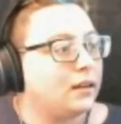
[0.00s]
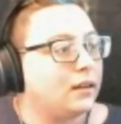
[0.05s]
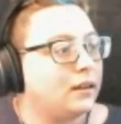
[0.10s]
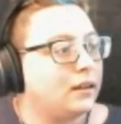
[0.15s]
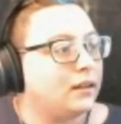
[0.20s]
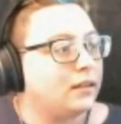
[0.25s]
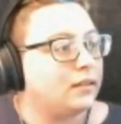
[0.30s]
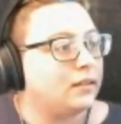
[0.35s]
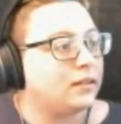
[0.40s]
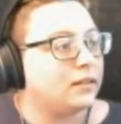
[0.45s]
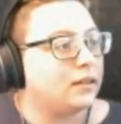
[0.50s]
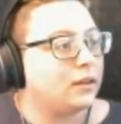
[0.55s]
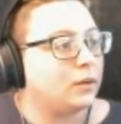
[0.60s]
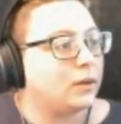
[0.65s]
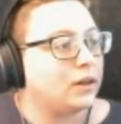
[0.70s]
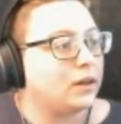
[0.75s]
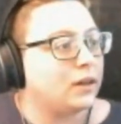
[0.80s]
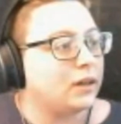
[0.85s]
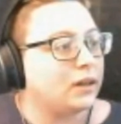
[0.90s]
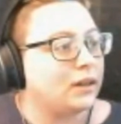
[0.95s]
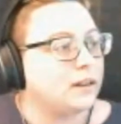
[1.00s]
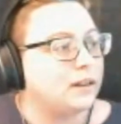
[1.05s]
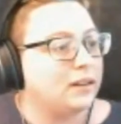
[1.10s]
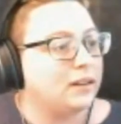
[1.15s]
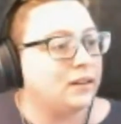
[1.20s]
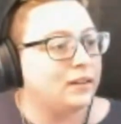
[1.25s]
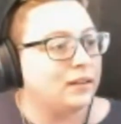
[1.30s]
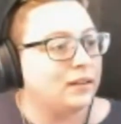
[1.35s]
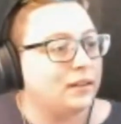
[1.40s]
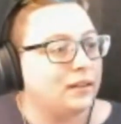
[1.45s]
Because there
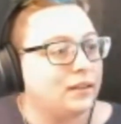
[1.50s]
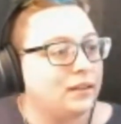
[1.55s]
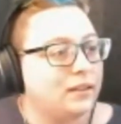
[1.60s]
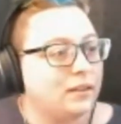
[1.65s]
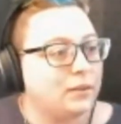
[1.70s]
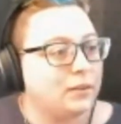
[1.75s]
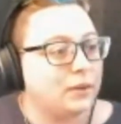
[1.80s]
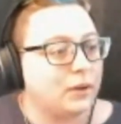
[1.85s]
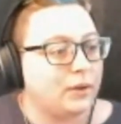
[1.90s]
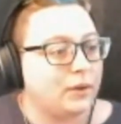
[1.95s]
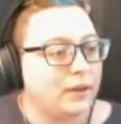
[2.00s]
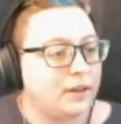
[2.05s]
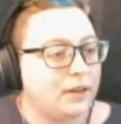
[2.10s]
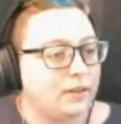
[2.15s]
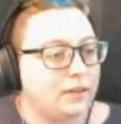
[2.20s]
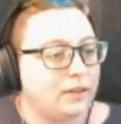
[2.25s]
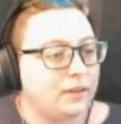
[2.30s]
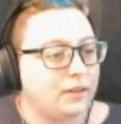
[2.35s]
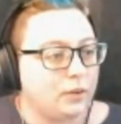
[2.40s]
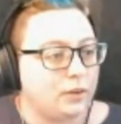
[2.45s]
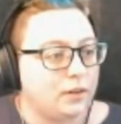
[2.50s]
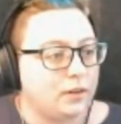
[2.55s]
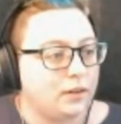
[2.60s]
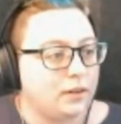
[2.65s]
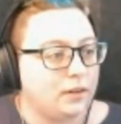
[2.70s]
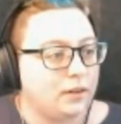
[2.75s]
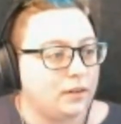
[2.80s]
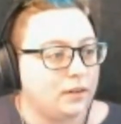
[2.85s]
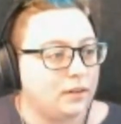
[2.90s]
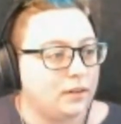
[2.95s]
were there were quite a
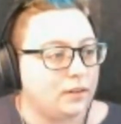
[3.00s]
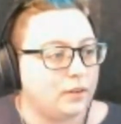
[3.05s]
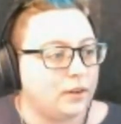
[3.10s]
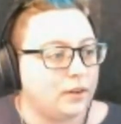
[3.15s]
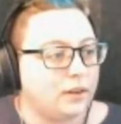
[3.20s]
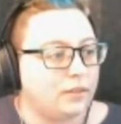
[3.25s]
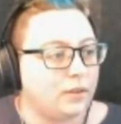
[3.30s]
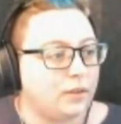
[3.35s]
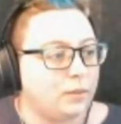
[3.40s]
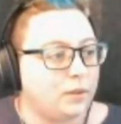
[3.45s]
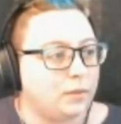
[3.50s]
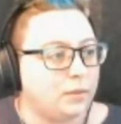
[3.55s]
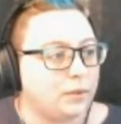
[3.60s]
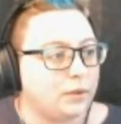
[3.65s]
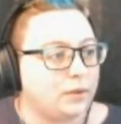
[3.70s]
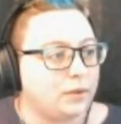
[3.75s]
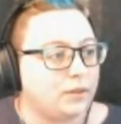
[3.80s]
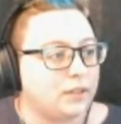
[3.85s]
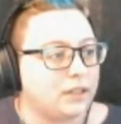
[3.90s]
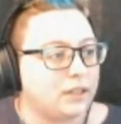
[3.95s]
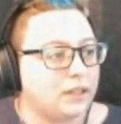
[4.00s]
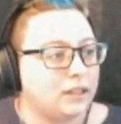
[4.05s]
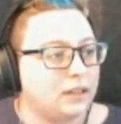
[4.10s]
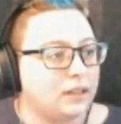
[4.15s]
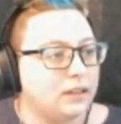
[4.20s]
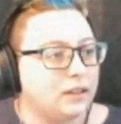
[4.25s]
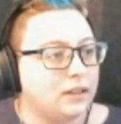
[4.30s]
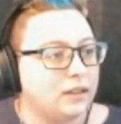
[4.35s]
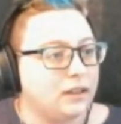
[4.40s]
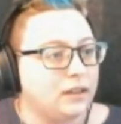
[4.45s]
few quite a few people who did
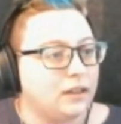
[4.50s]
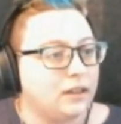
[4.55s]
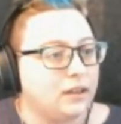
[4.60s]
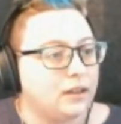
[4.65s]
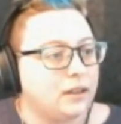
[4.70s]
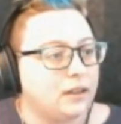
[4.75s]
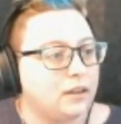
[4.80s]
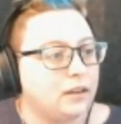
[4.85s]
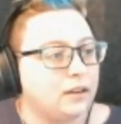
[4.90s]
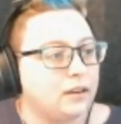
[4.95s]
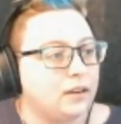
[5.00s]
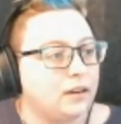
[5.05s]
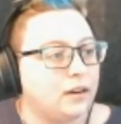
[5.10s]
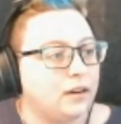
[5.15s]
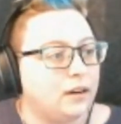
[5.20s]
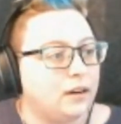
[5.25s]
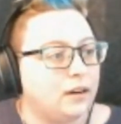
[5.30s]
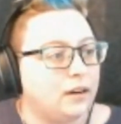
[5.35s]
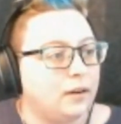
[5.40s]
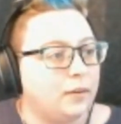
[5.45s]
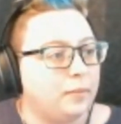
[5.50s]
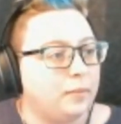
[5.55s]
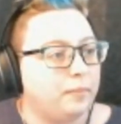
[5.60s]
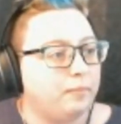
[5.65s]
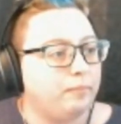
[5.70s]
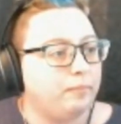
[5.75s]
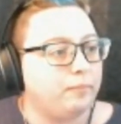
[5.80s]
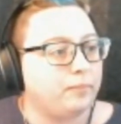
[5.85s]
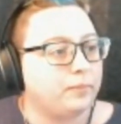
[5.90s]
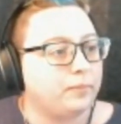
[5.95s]
it.
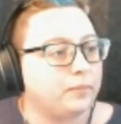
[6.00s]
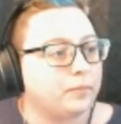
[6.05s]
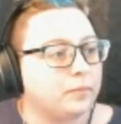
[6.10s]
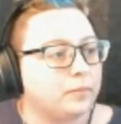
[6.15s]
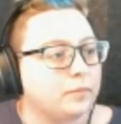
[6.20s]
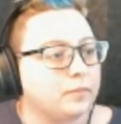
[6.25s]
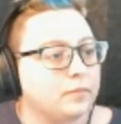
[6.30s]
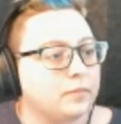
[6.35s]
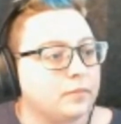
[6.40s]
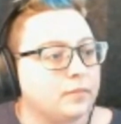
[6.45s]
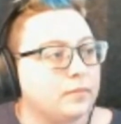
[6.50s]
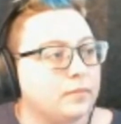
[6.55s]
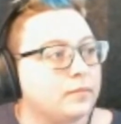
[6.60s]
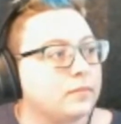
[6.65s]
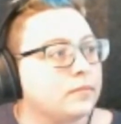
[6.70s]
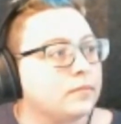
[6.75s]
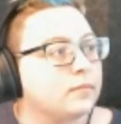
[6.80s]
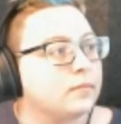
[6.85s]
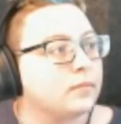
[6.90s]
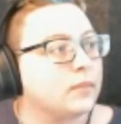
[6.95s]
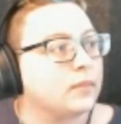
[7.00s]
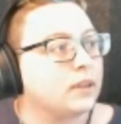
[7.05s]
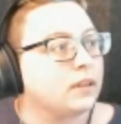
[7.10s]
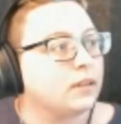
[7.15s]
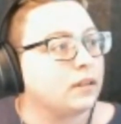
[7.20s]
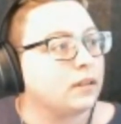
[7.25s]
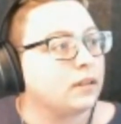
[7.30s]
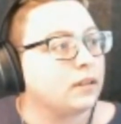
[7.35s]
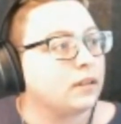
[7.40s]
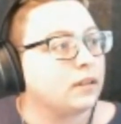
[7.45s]
Um,
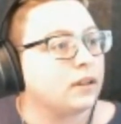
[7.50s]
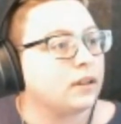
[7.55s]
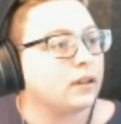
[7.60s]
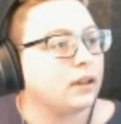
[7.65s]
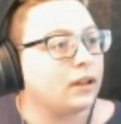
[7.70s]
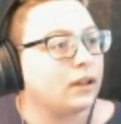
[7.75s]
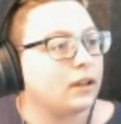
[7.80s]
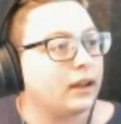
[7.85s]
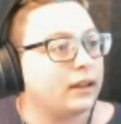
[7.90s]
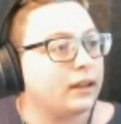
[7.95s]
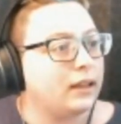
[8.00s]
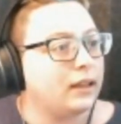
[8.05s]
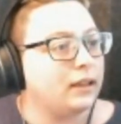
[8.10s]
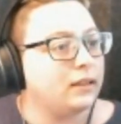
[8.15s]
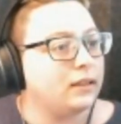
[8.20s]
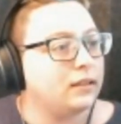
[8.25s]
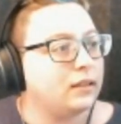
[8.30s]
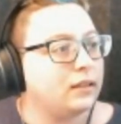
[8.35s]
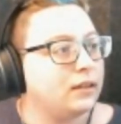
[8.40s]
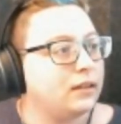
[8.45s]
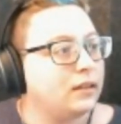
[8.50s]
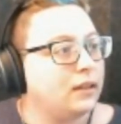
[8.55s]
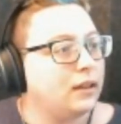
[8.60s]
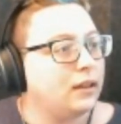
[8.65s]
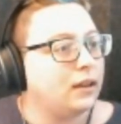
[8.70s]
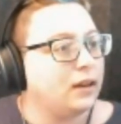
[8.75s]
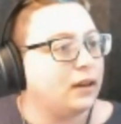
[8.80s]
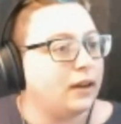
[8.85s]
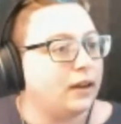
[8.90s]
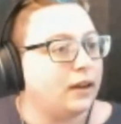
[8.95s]
I can't.
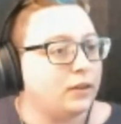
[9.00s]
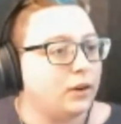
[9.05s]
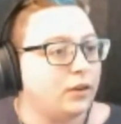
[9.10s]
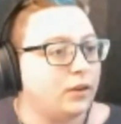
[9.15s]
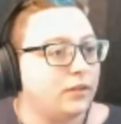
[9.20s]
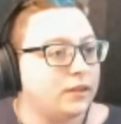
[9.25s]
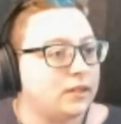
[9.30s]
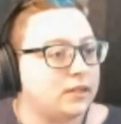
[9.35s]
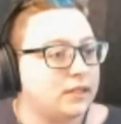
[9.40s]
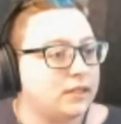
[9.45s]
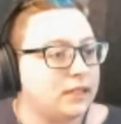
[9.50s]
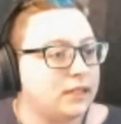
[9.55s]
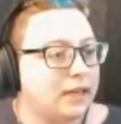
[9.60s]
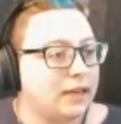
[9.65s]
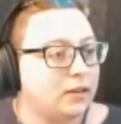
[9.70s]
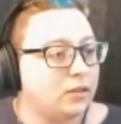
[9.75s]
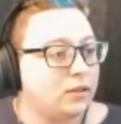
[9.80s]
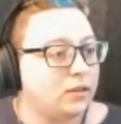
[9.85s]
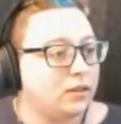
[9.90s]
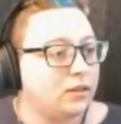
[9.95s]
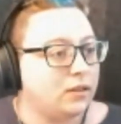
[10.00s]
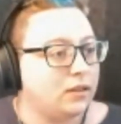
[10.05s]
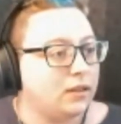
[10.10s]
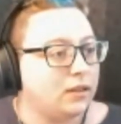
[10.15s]
I don't know if it's down.